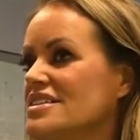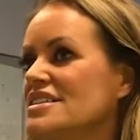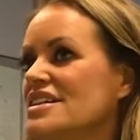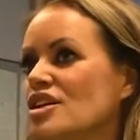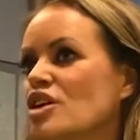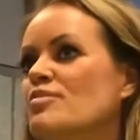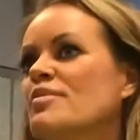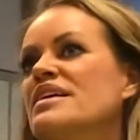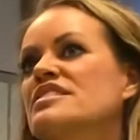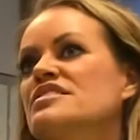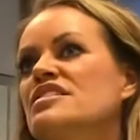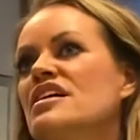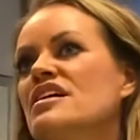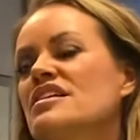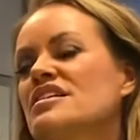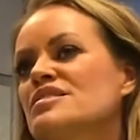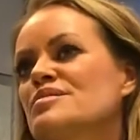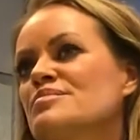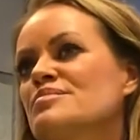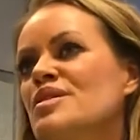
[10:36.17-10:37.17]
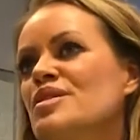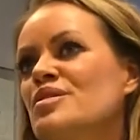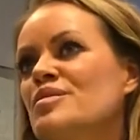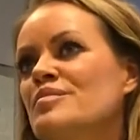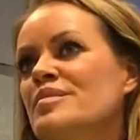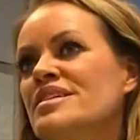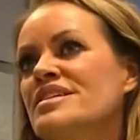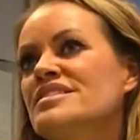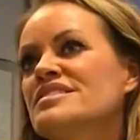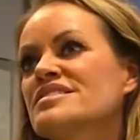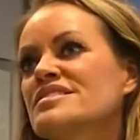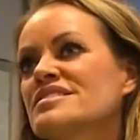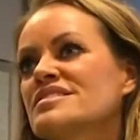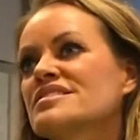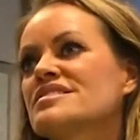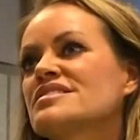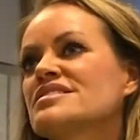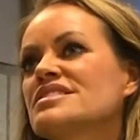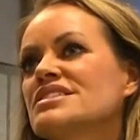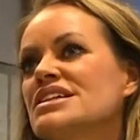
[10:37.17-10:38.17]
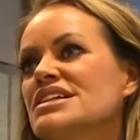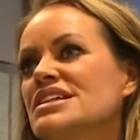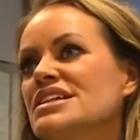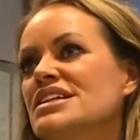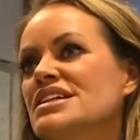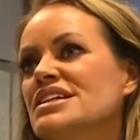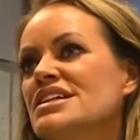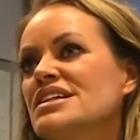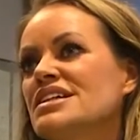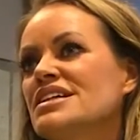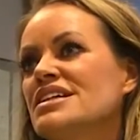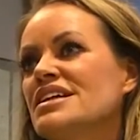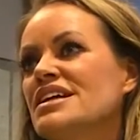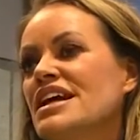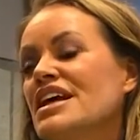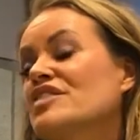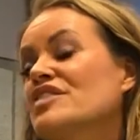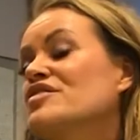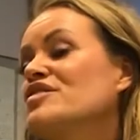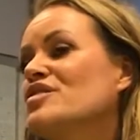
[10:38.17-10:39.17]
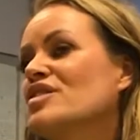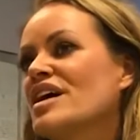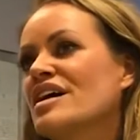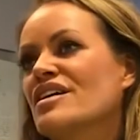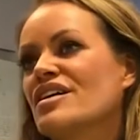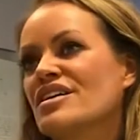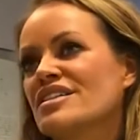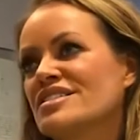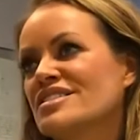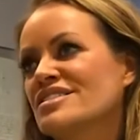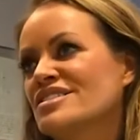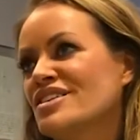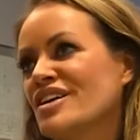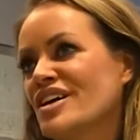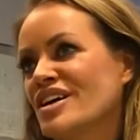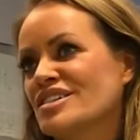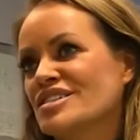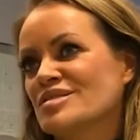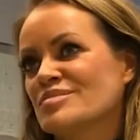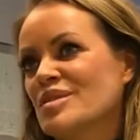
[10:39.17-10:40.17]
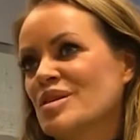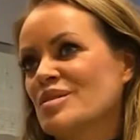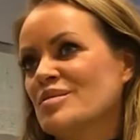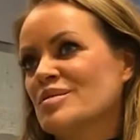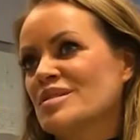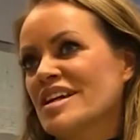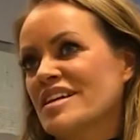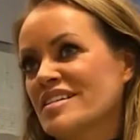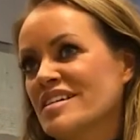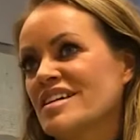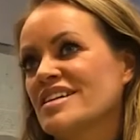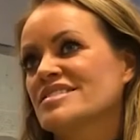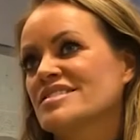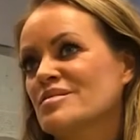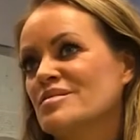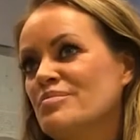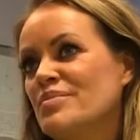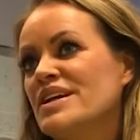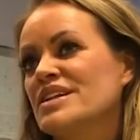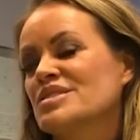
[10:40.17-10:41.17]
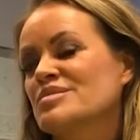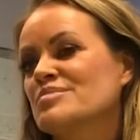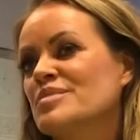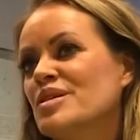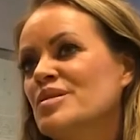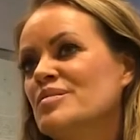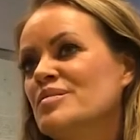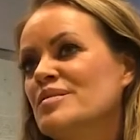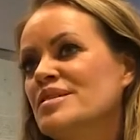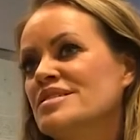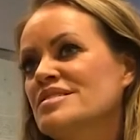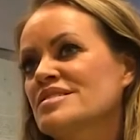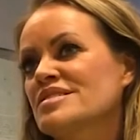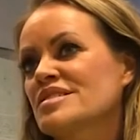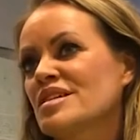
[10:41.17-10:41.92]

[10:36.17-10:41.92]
Now, my darkest moment, if you can call it a darkest moment, I think it's the best moment.